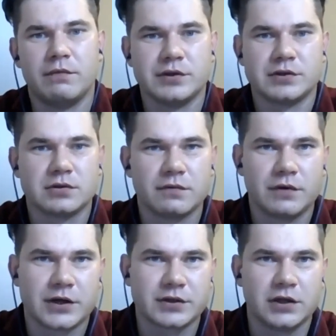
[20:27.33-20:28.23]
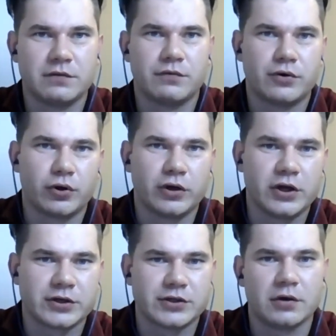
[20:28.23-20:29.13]
with Finasteride for 13
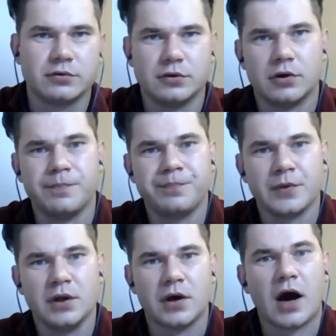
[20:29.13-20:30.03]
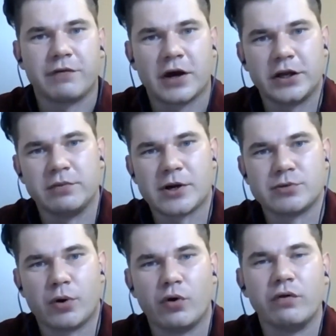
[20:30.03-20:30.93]
years now. So I find it
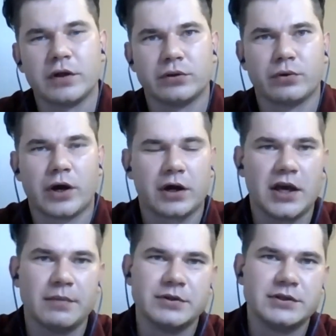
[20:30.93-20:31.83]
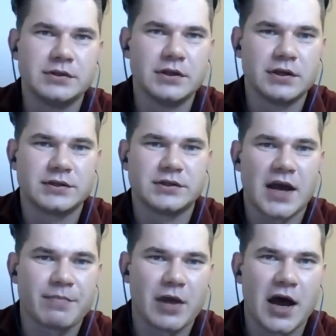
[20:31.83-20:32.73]
much more convenient to kind of keep the
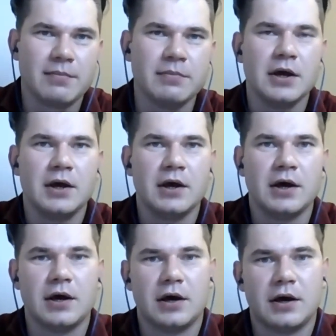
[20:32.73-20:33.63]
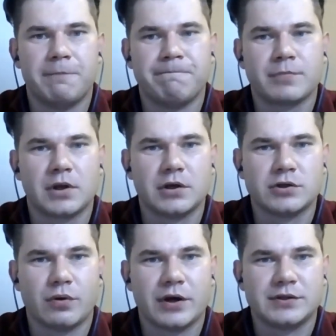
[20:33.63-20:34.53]
same time. Um, uh,
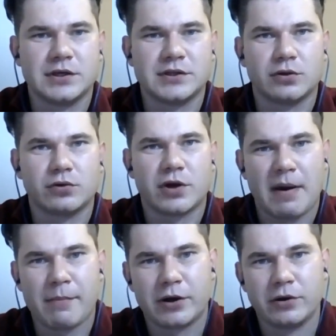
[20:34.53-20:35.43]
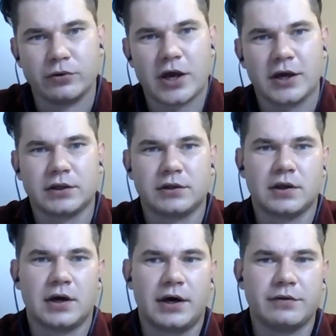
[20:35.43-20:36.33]
so it's easy to remember to take it.
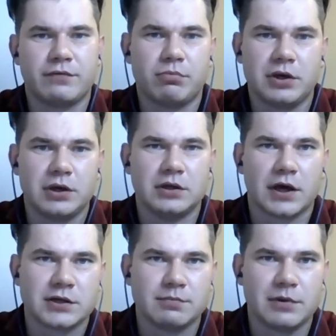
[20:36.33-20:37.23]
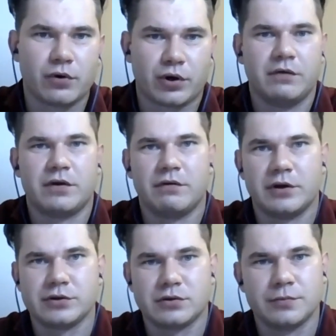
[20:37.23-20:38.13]
And for me, it has been working very
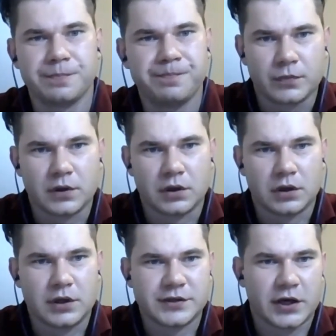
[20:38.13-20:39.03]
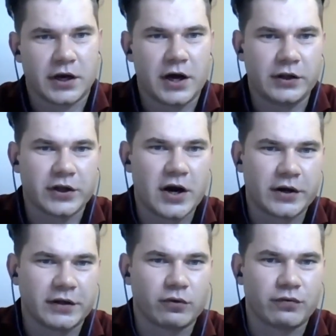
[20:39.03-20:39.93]
well so uh, is there an
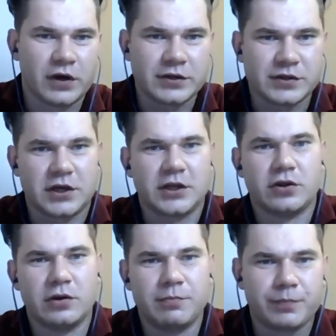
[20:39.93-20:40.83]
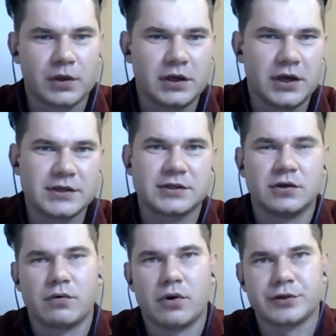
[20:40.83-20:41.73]
alternative to finasteride? Yes,
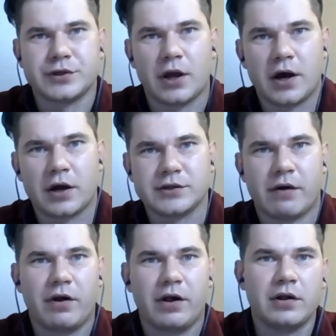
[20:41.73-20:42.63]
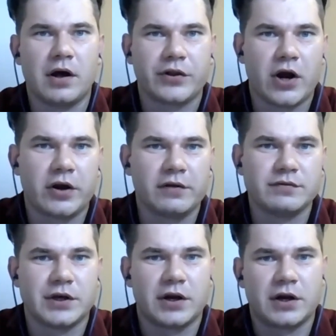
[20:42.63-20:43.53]
of course, there are several
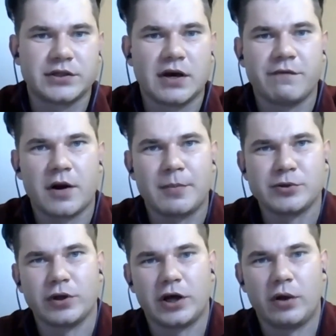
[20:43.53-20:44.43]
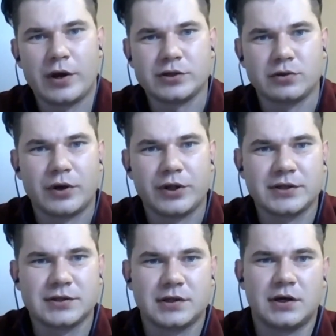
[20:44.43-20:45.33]
alternatives. There are some pharmaceutical ways to
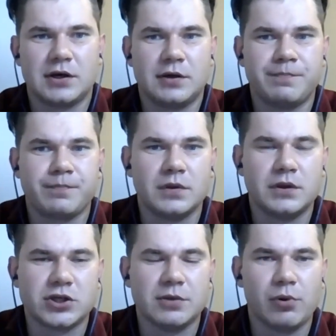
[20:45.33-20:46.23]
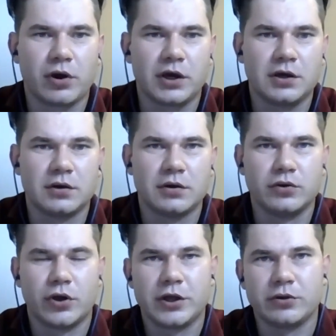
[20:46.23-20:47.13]
address uh, eh, DHT blocking.
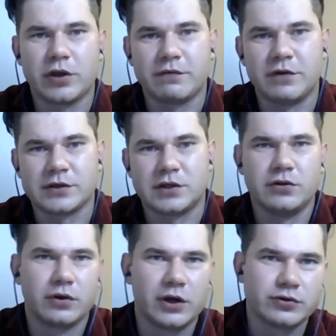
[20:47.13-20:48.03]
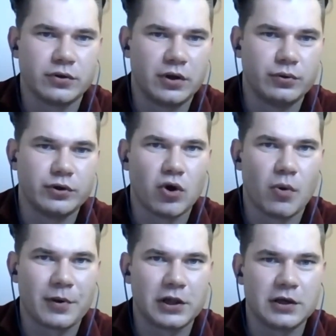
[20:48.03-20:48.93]
You don't need to take finasteride. You can also do it
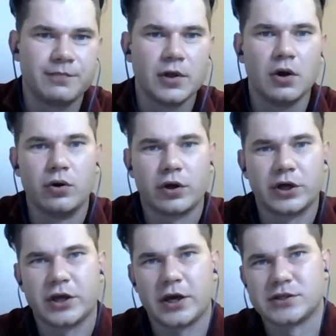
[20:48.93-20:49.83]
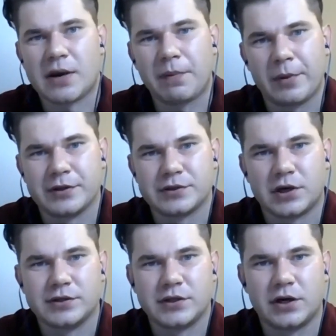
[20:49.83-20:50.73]
topically, or you can take supplements,
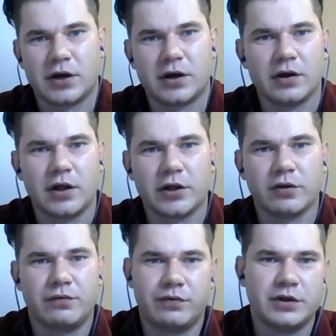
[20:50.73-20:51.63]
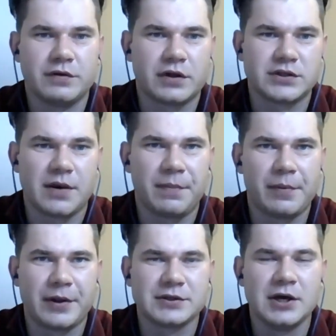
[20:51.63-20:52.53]
right? There are eh, a lot of different
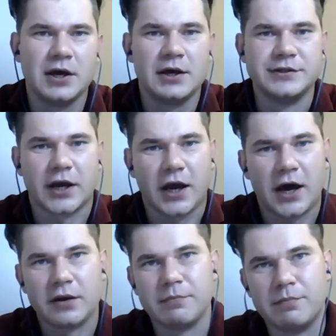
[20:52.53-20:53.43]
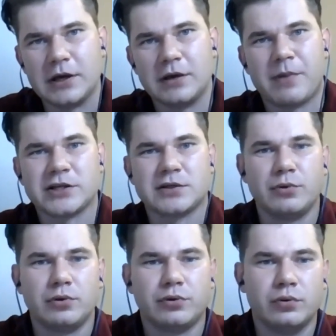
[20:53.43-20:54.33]
supplements that can be
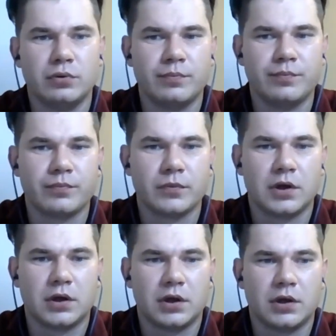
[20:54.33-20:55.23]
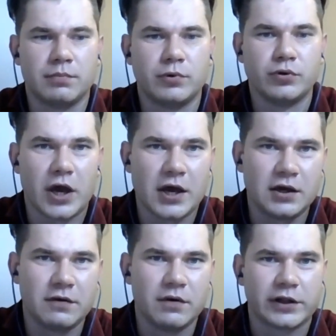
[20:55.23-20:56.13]
possible to uh, to
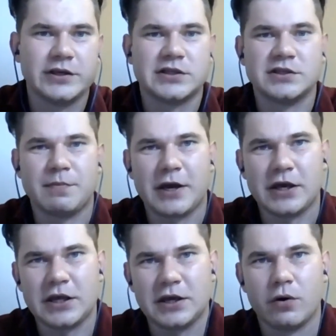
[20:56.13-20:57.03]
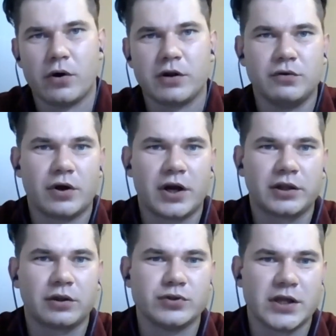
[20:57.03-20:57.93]
take, at least in the beginning, or if you are
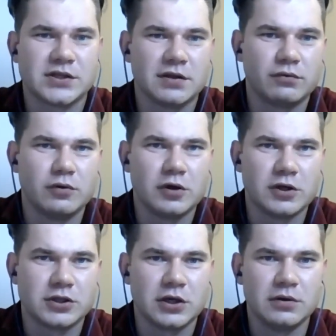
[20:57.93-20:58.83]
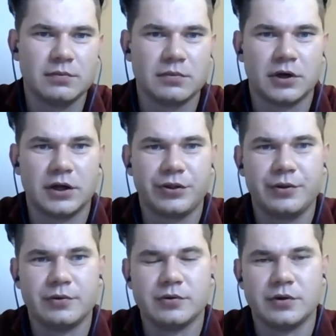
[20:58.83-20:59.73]
not too sensitive to DHT, right?
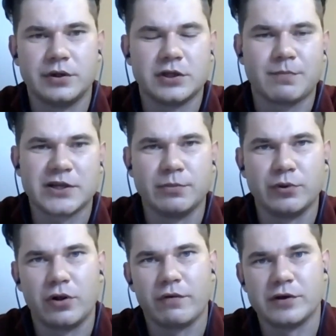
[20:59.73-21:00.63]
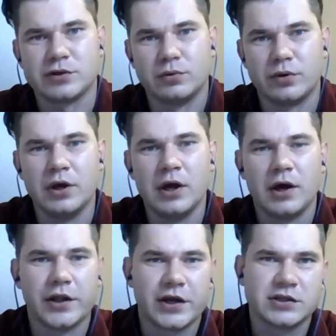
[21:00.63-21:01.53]
It is possible always to
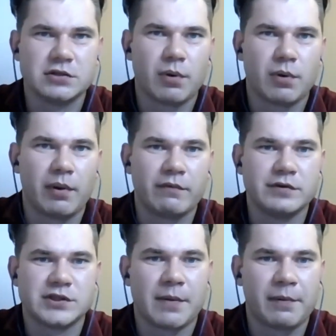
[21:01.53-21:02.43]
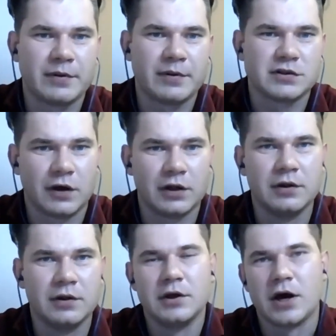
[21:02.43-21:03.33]
address this problem with supplements as
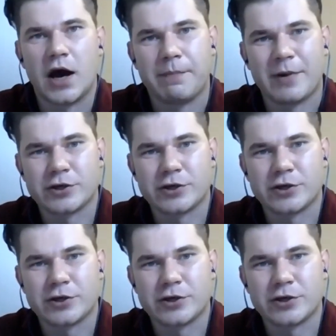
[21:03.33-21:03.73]
well. I